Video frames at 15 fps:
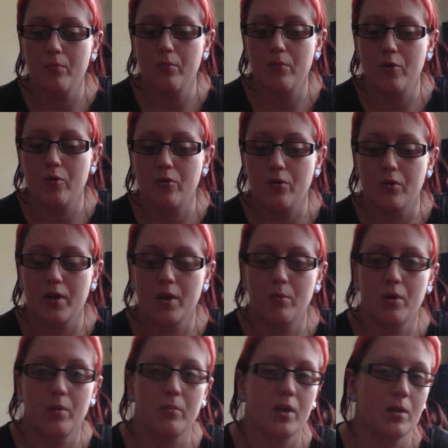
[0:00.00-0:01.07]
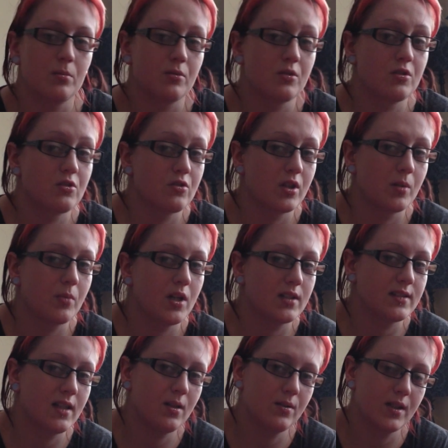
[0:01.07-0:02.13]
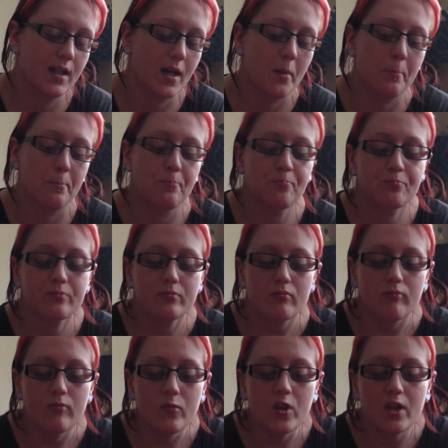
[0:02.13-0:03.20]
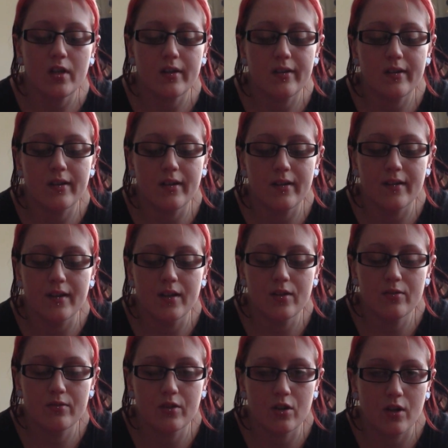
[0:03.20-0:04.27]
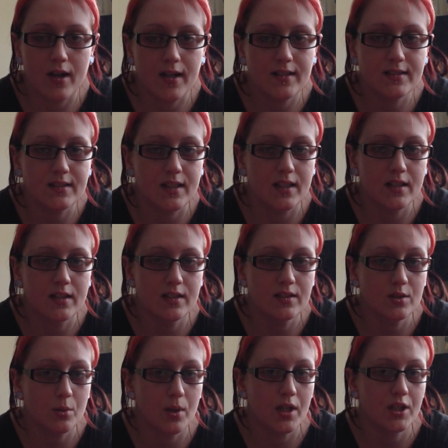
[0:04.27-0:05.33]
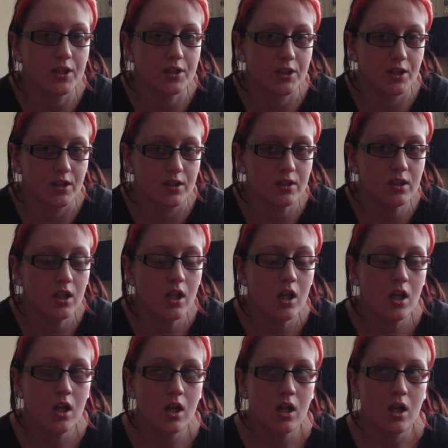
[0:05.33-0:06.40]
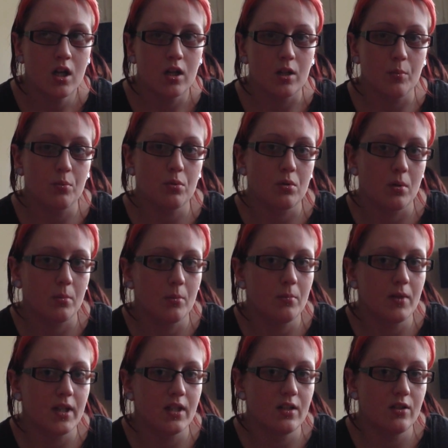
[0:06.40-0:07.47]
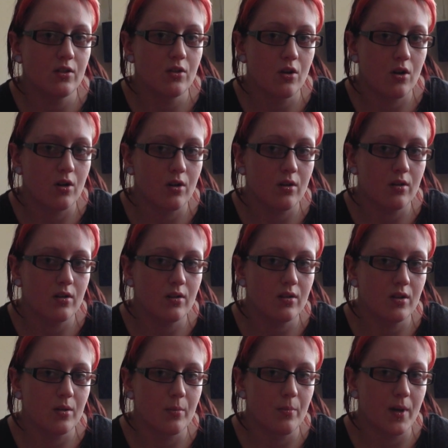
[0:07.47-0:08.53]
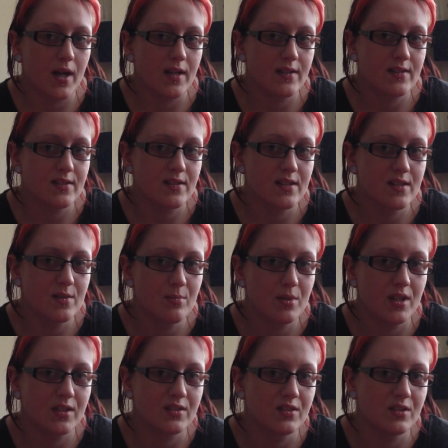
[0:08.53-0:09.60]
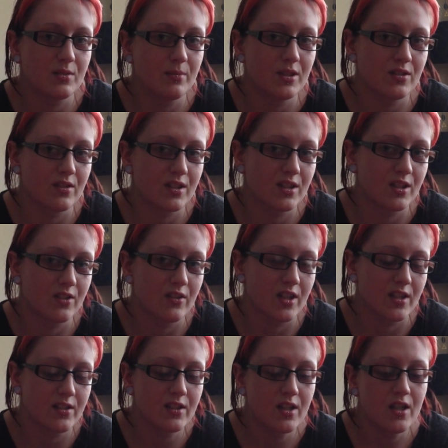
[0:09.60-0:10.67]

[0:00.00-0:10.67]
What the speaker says: before they won't be able to shrink back down again? If you're asking this question, you're probably not the best person to be stretching your ears.